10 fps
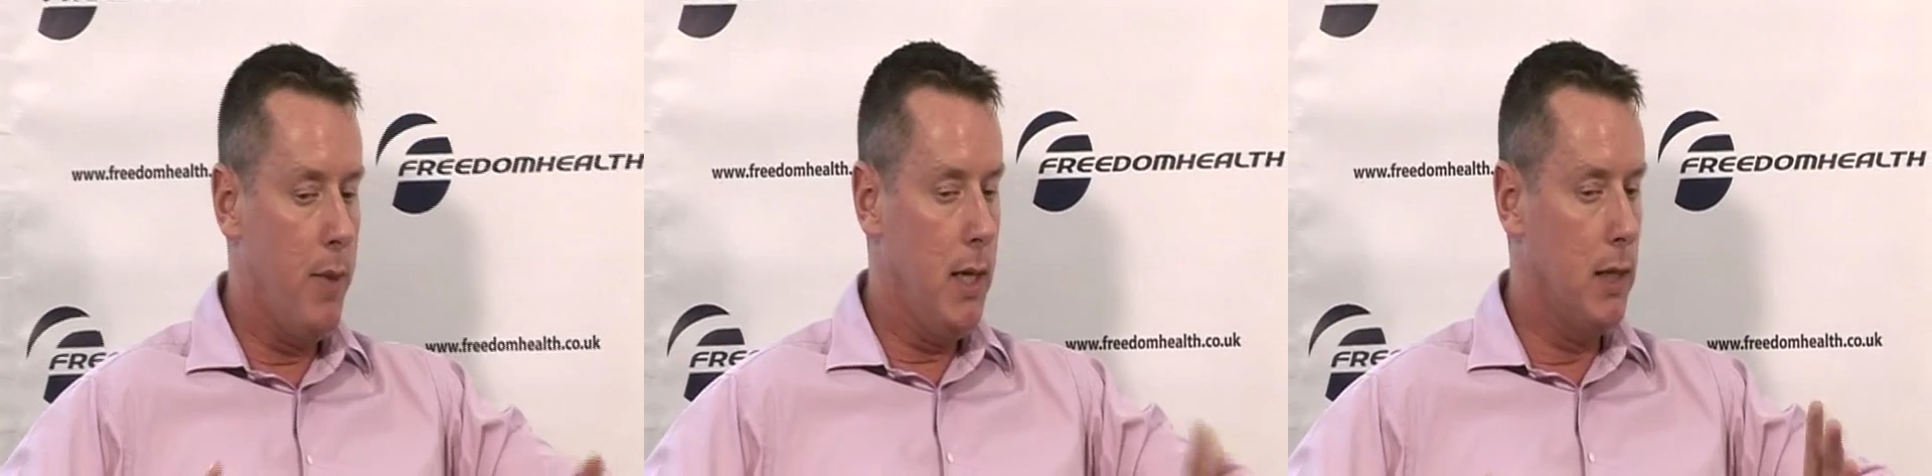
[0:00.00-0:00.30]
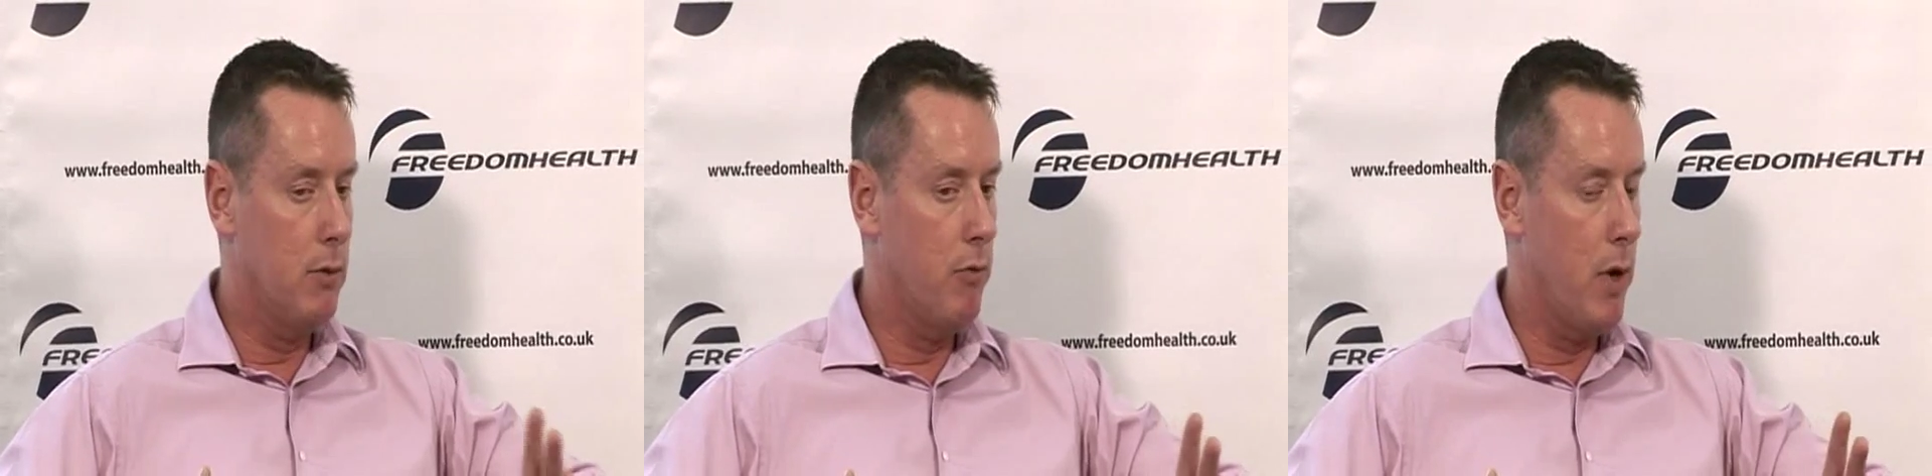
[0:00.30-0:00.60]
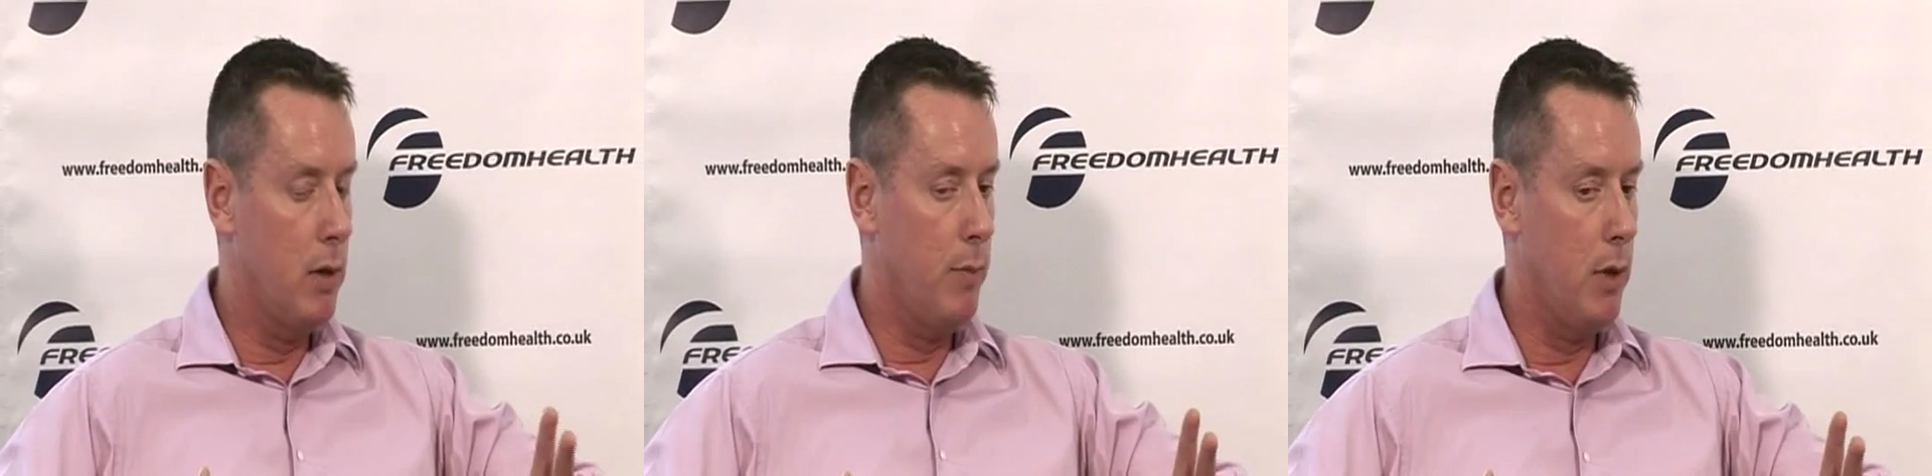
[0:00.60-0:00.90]
peak at
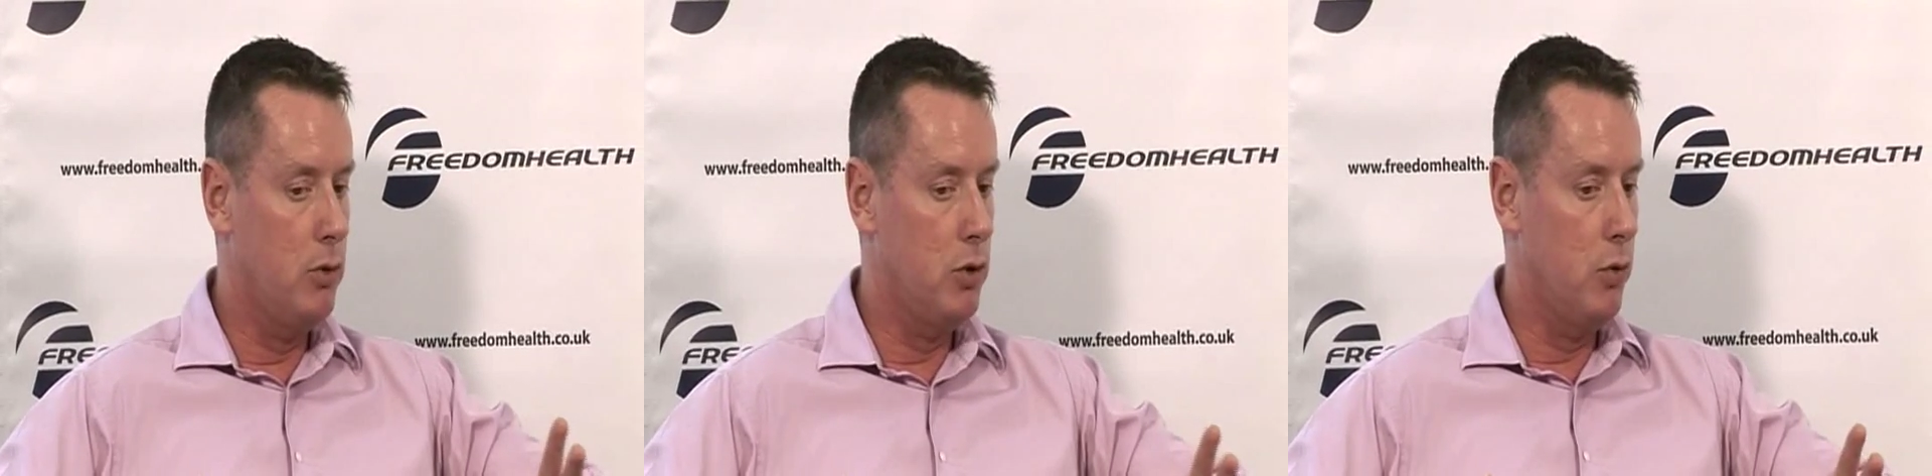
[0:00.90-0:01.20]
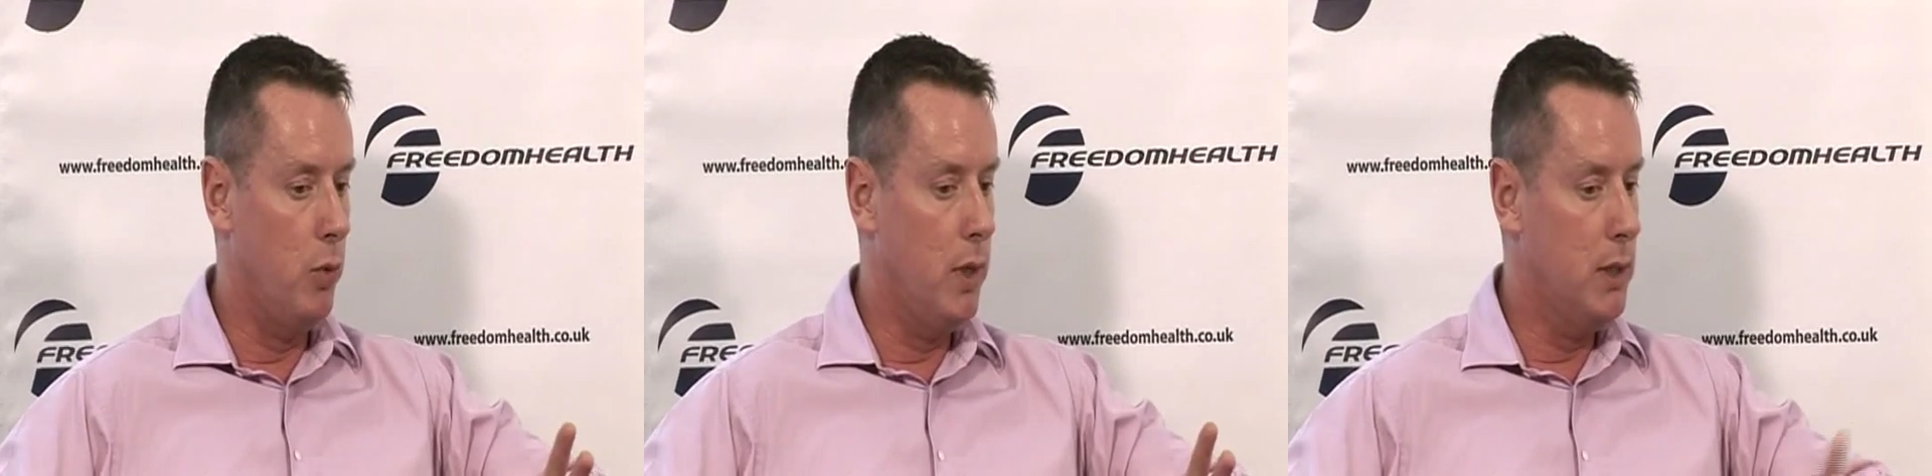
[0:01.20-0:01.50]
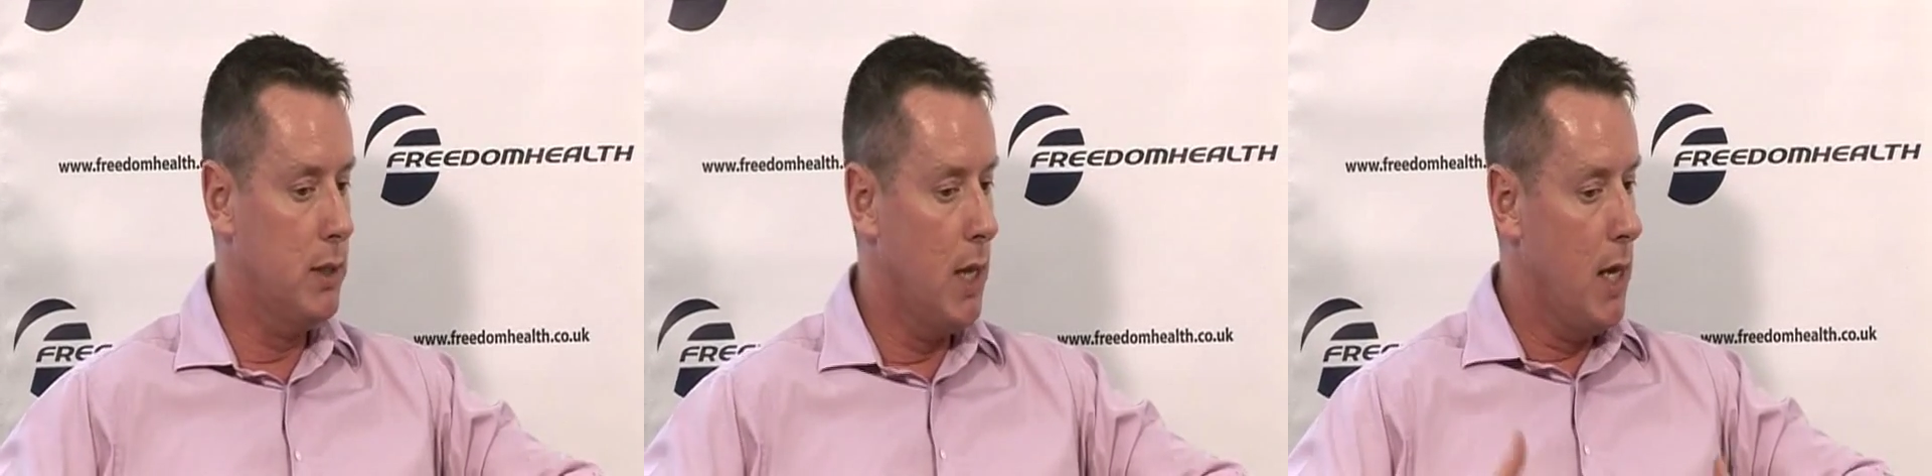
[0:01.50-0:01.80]
around about 2
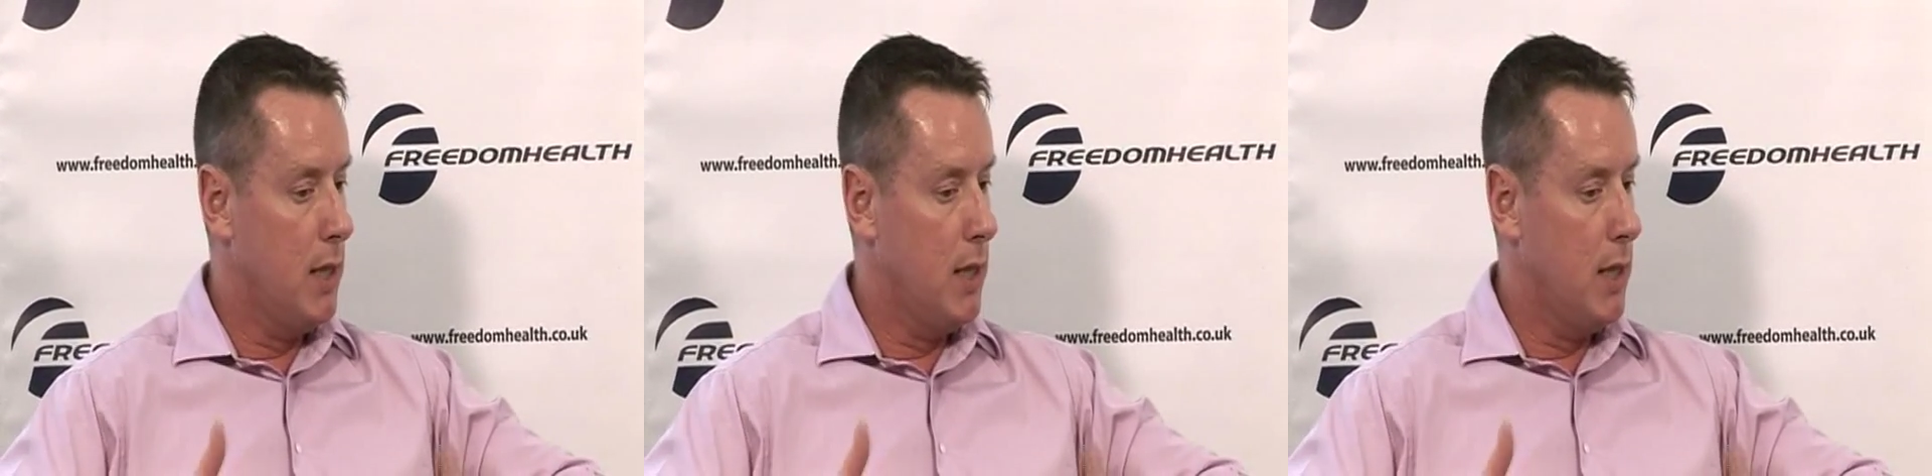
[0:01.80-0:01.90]
weeks,